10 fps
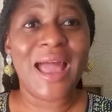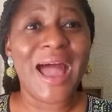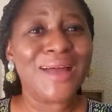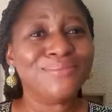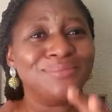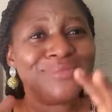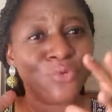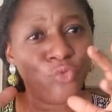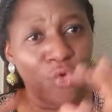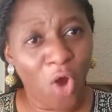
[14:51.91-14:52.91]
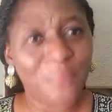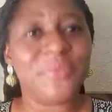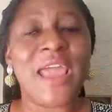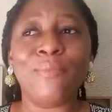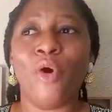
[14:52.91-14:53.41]
and rob
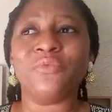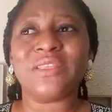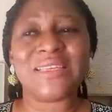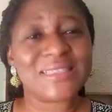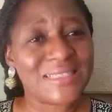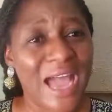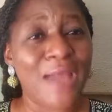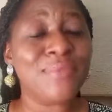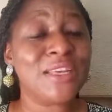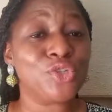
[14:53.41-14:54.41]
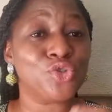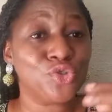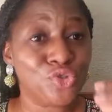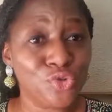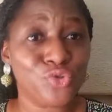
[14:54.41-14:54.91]
them of the time they
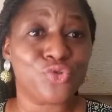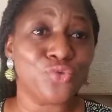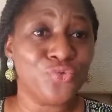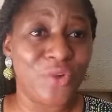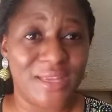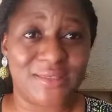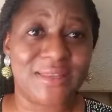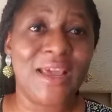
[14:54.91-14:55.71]
should use to rest,